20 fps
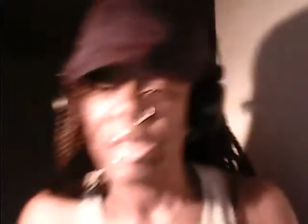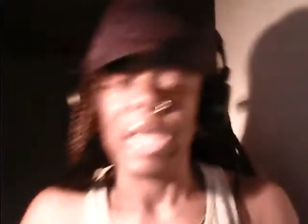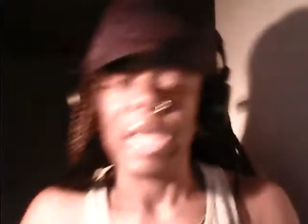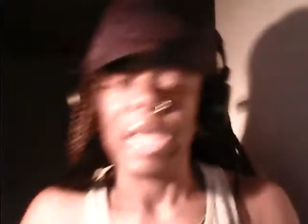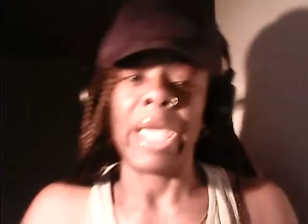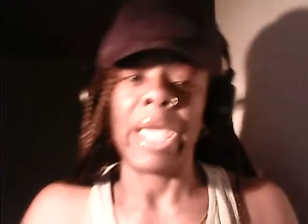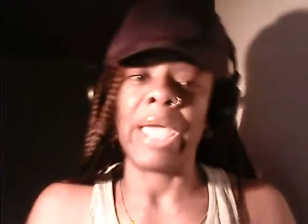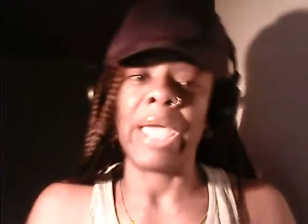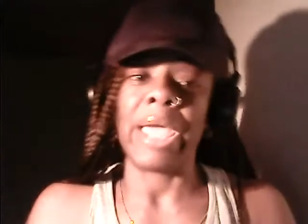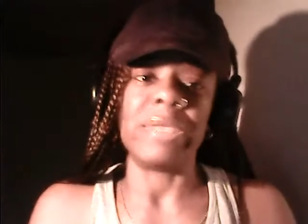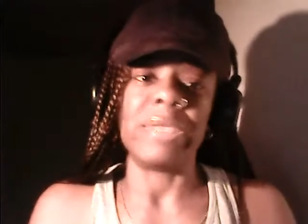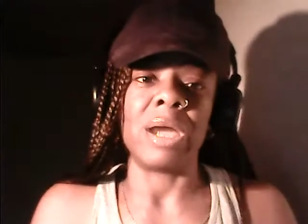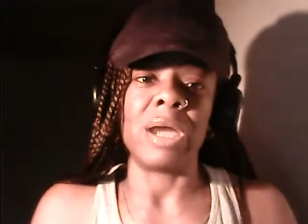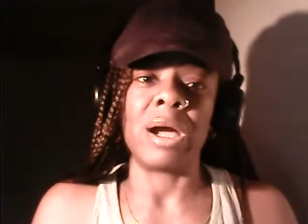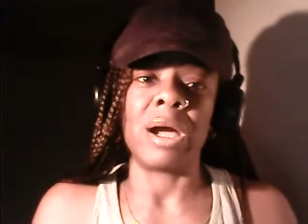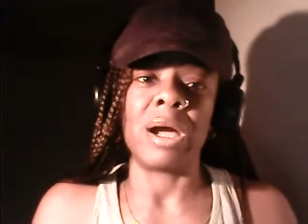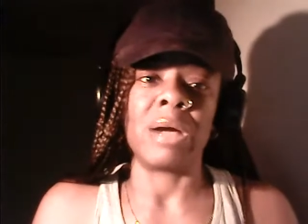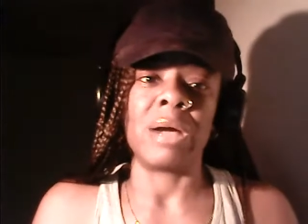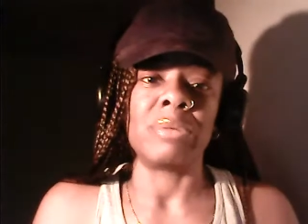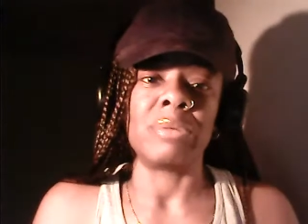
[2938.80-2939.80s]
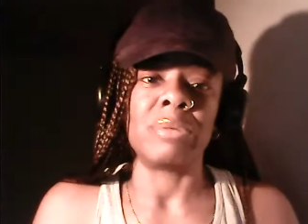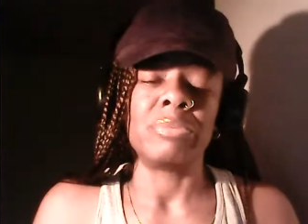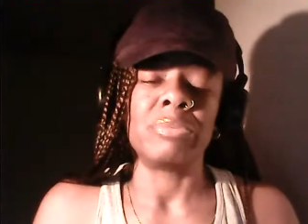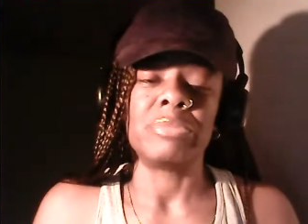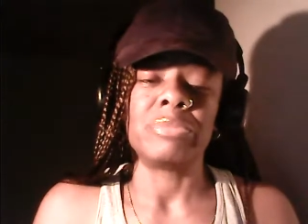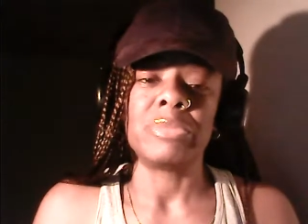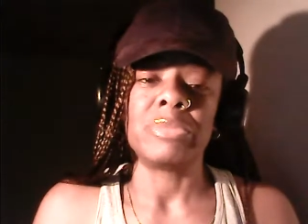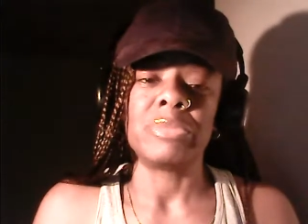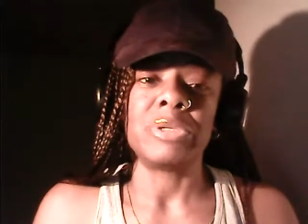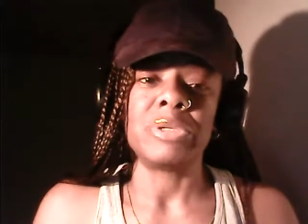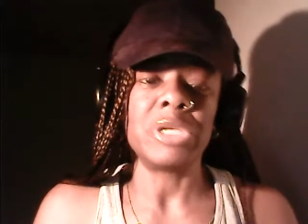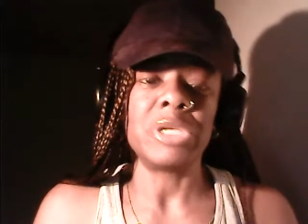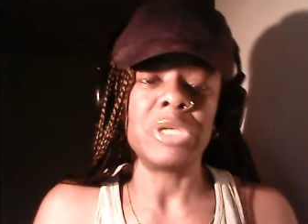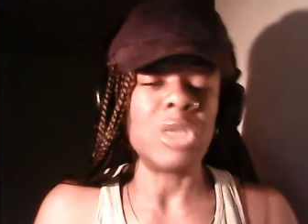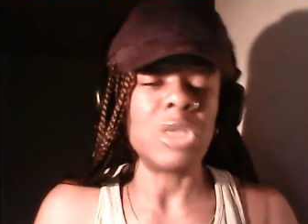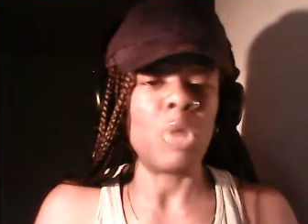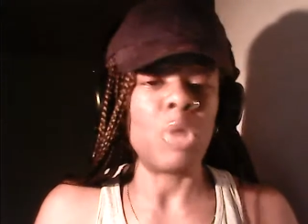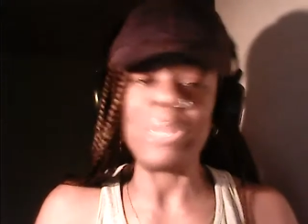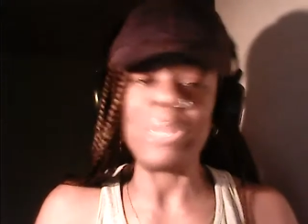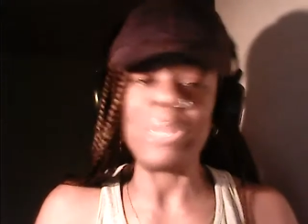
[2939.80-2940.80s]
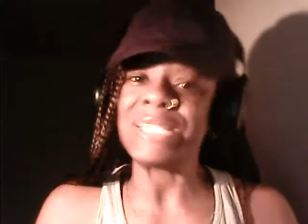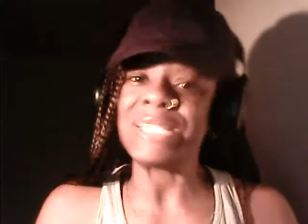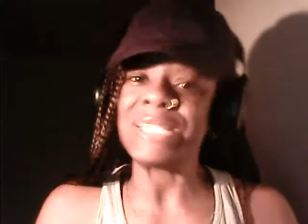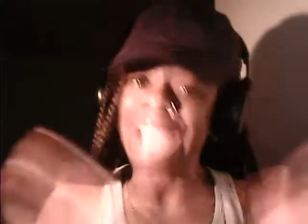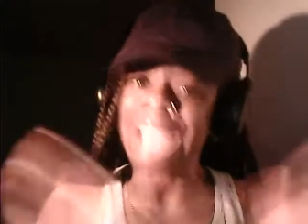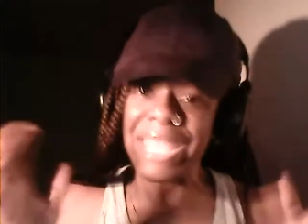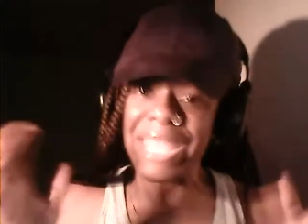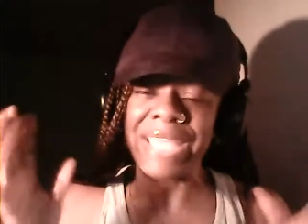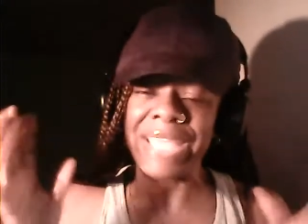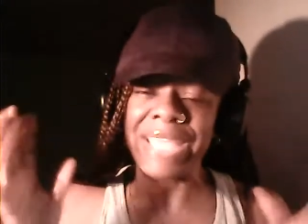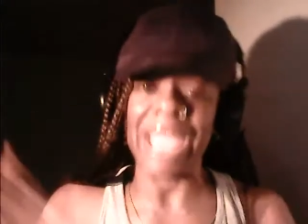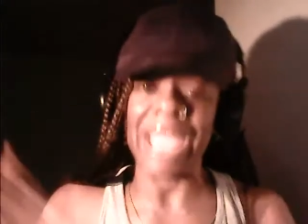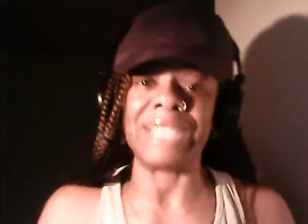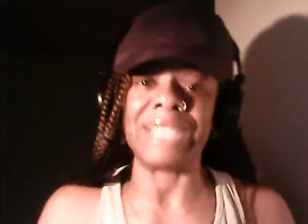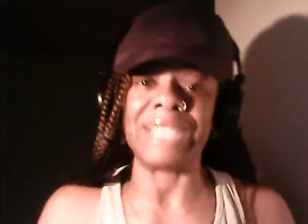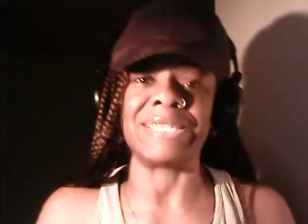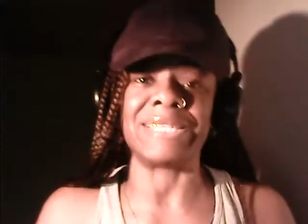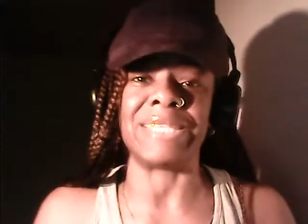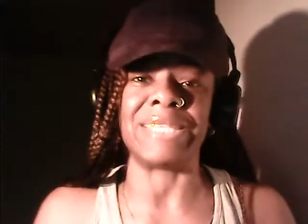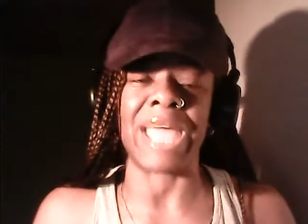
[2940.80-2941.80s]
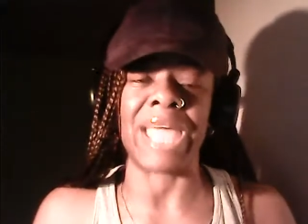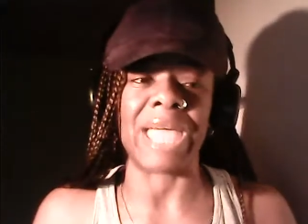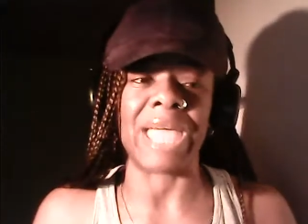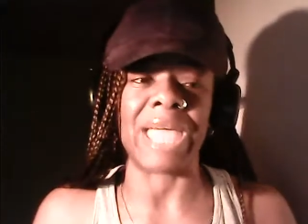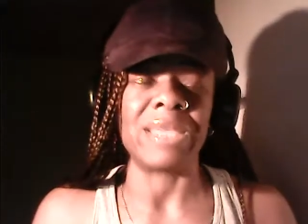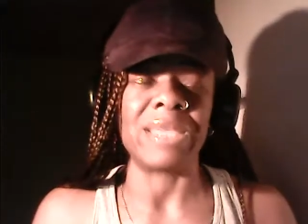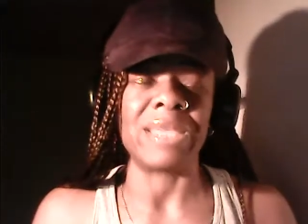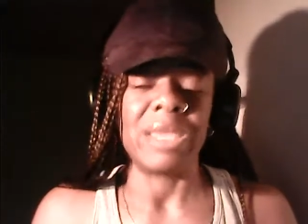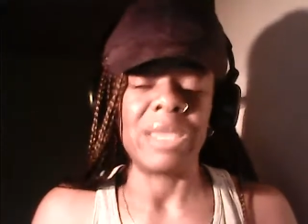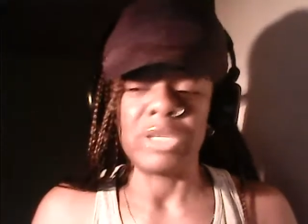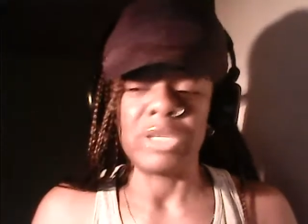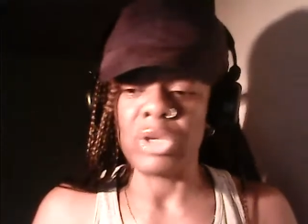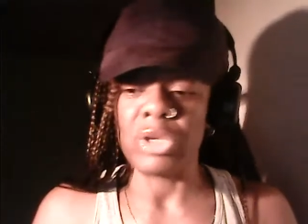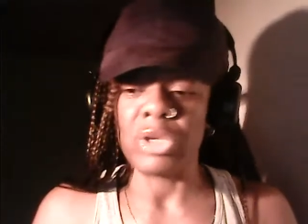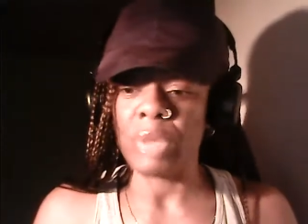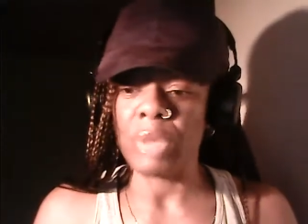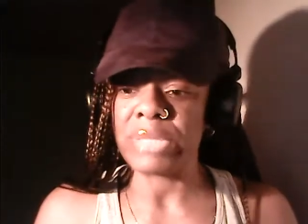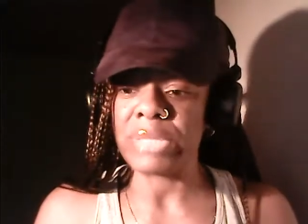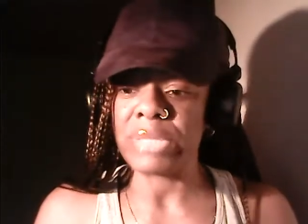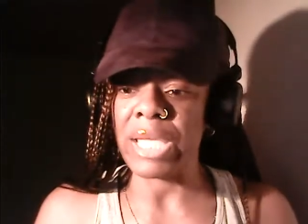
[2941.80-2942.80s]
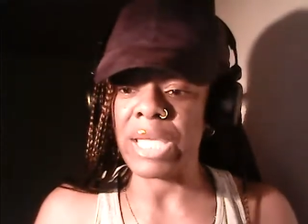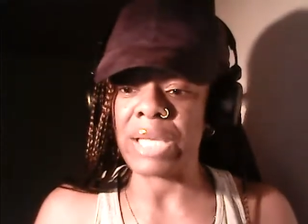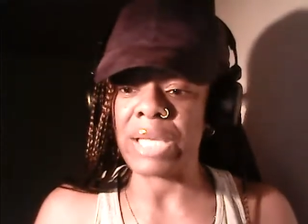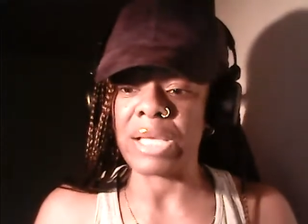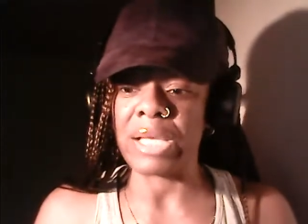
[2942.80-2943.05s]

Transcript: And, be dedicated to that. You know what I'm saying?